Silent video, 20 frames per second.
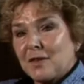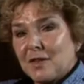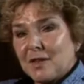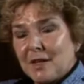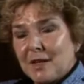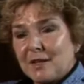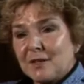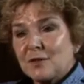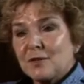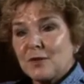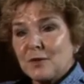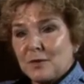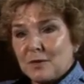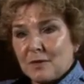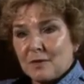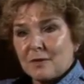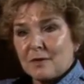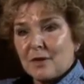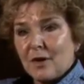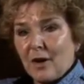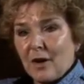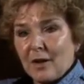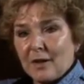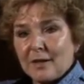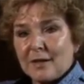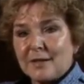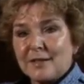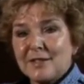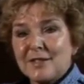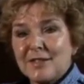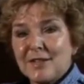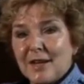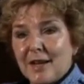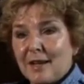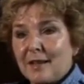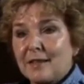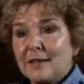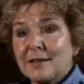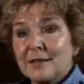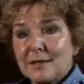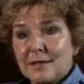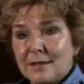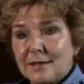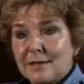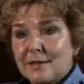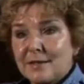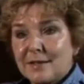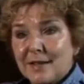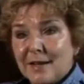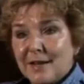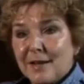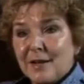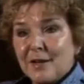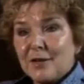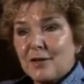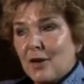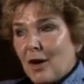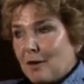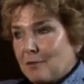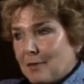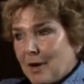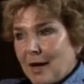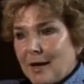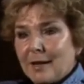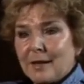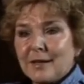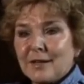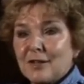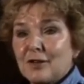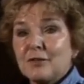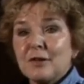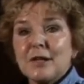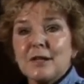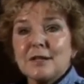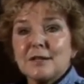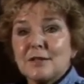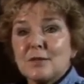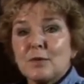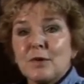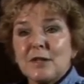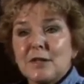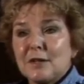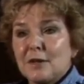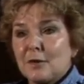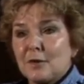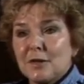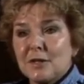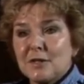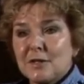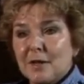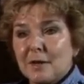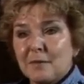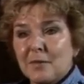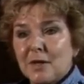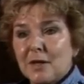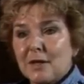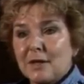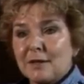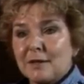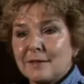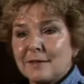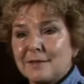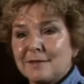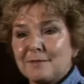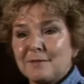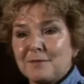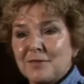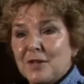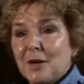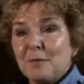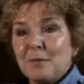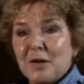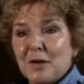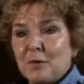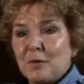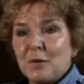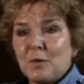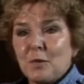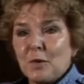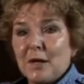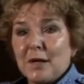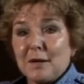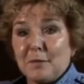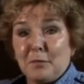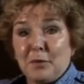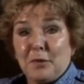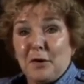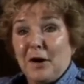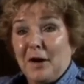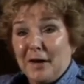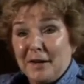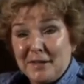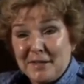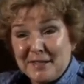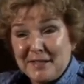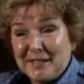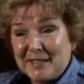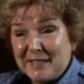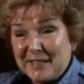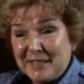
things you'd call in and say, This is not right in Korean's window or something, and somebody would win a prize.